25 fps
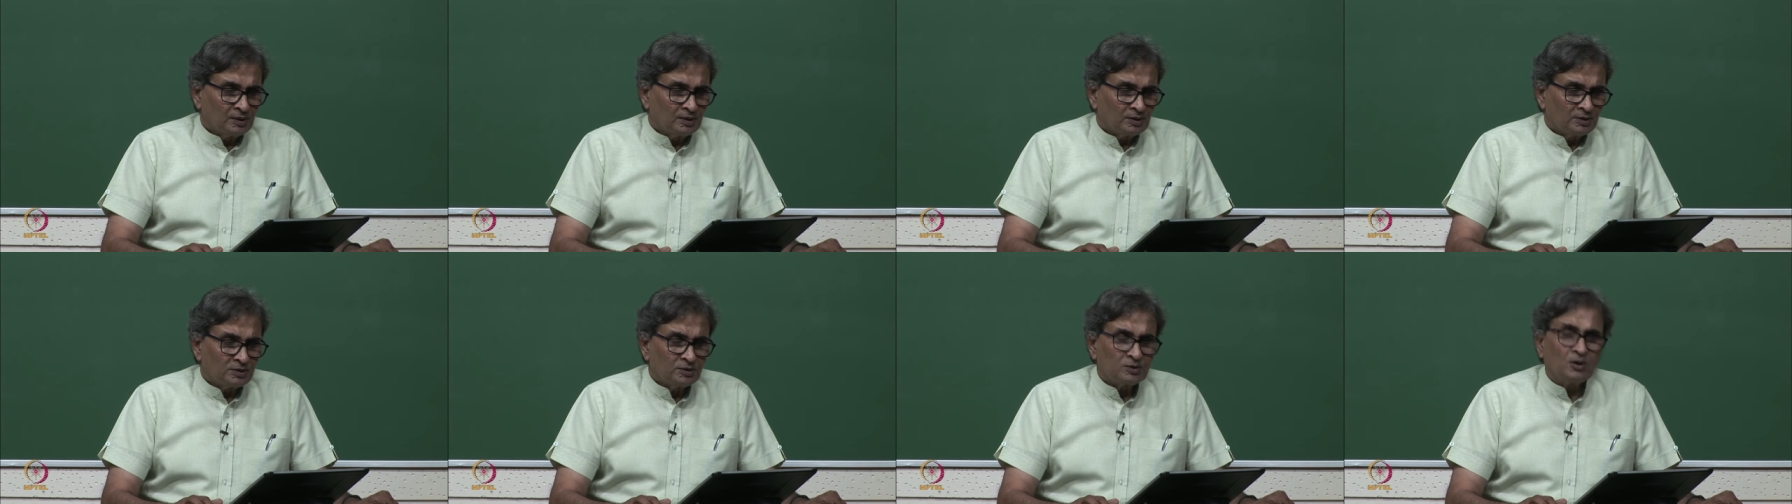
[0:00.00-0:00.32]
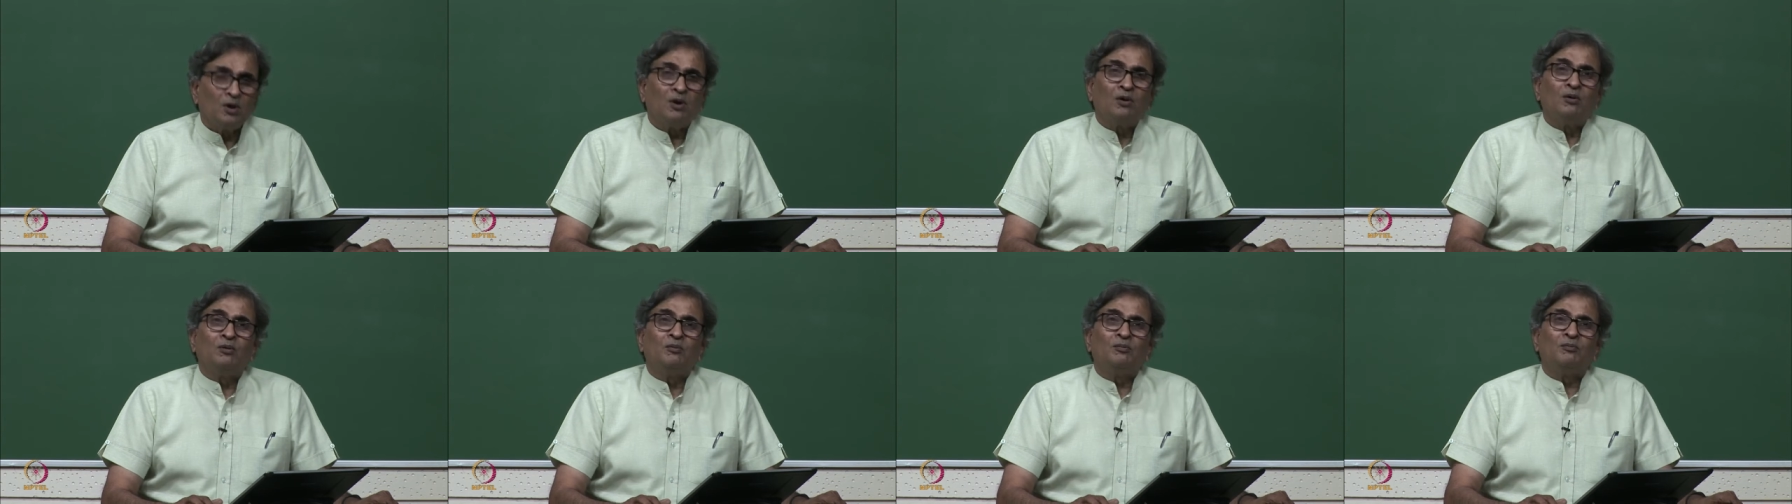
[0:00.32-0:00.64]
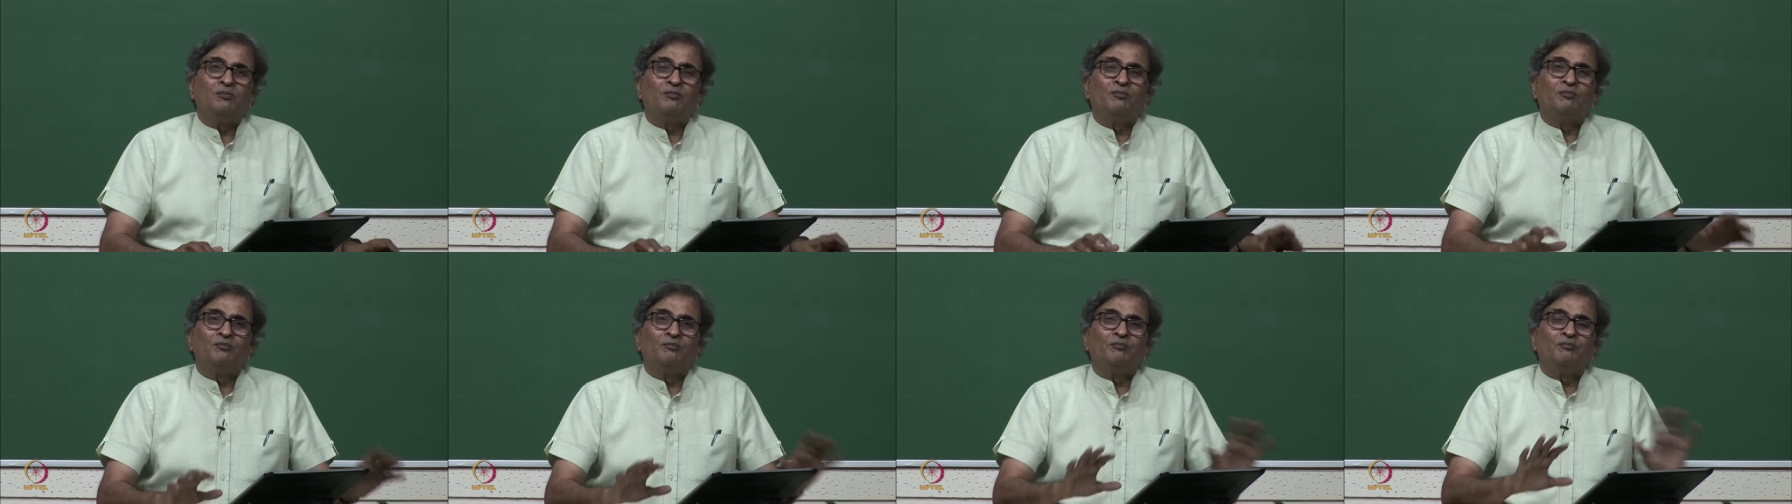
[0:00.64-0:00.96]
So,
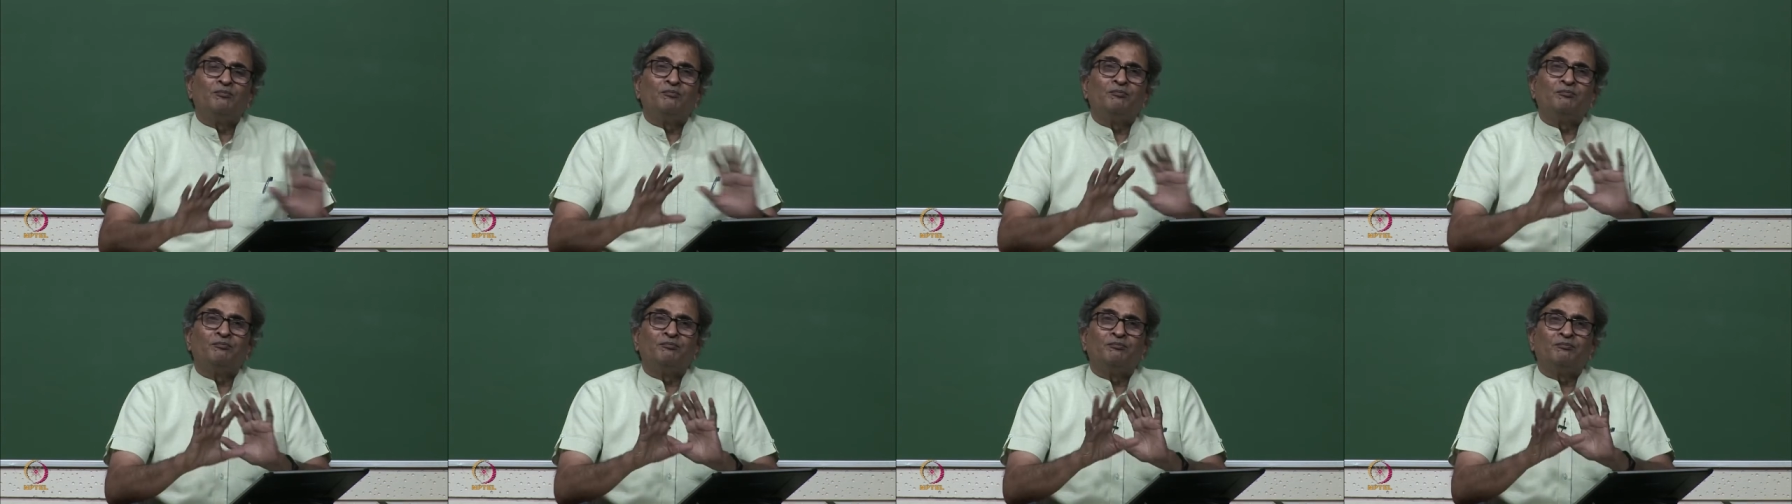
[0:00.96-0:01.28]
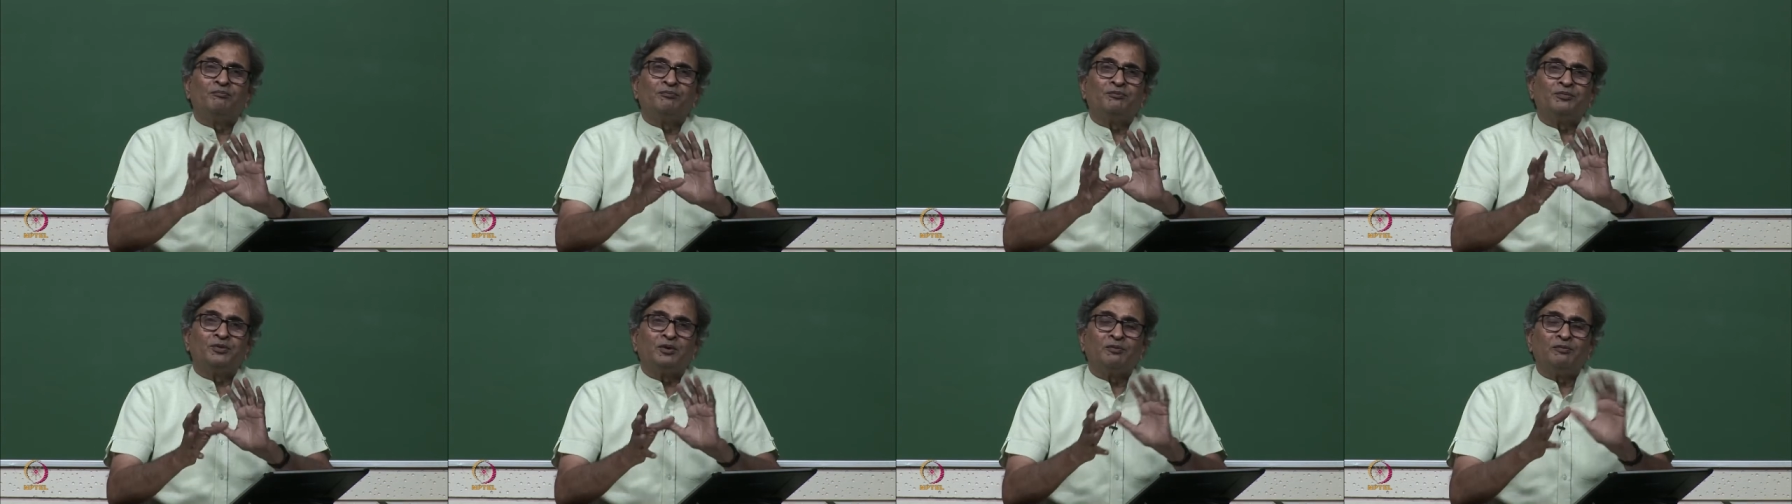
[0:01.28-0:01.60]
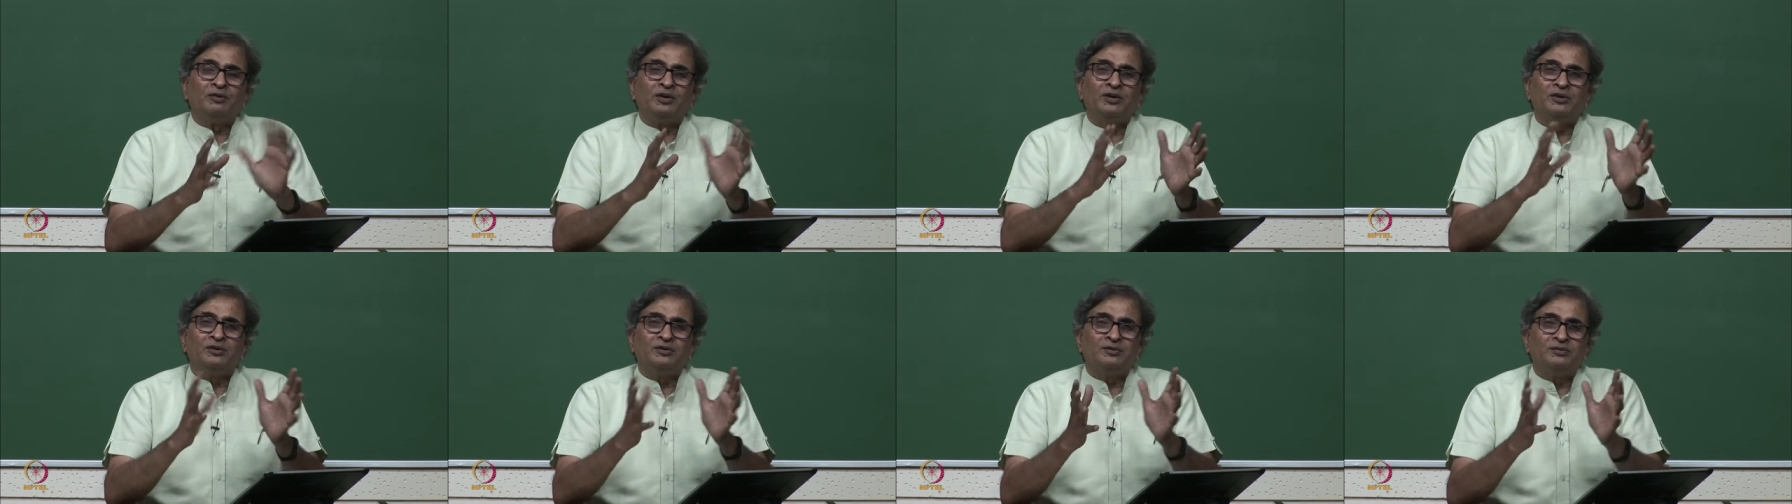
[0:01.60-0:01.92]
so,
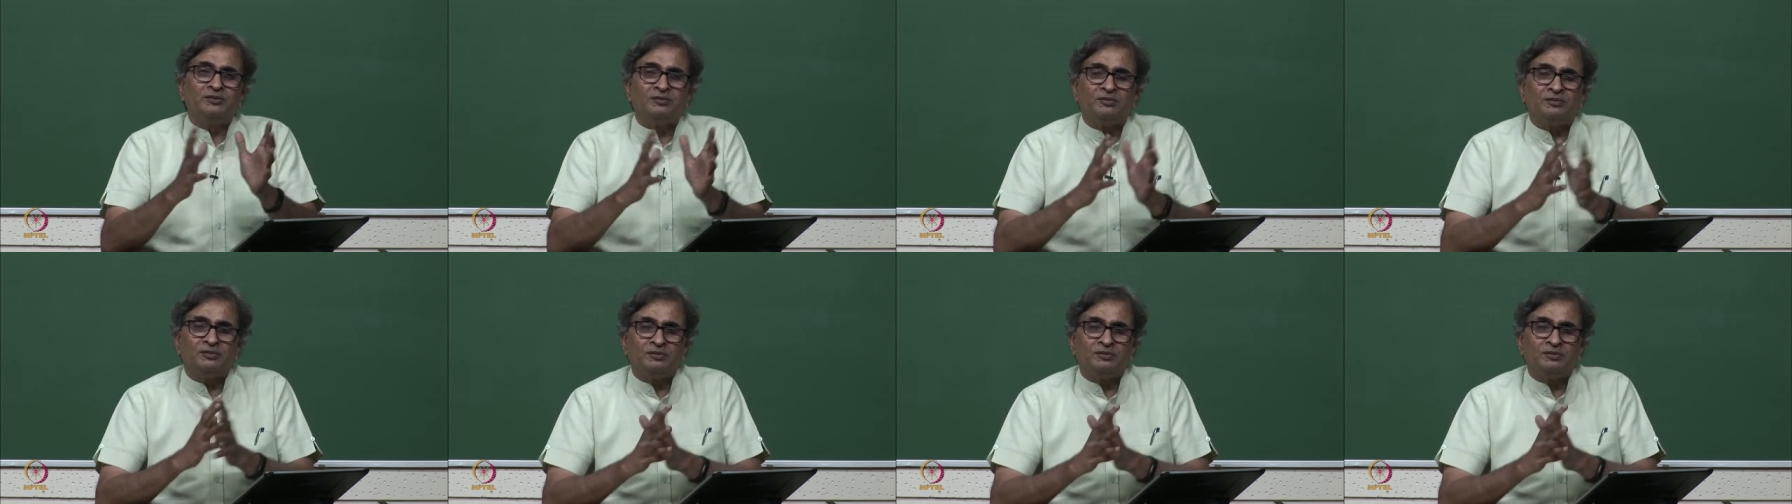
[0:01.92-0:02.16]
we